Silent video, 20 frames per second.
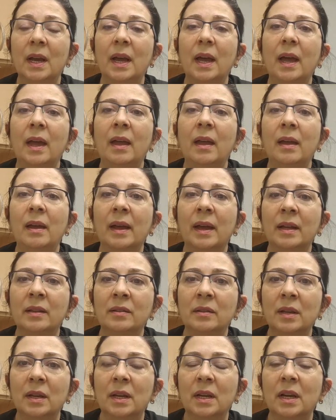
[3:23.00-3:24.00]
And
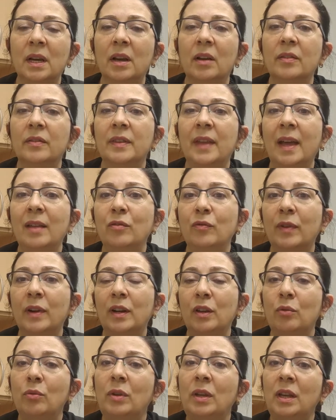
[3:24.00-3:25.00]
that's where
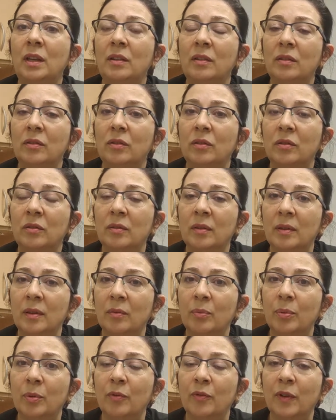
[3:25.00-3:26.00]
you need the
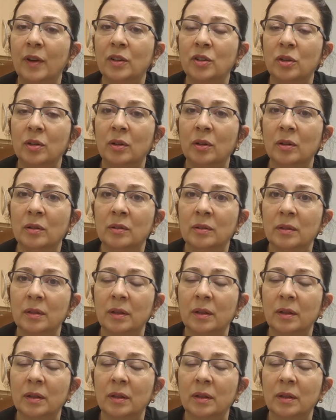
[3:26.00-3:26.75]
professional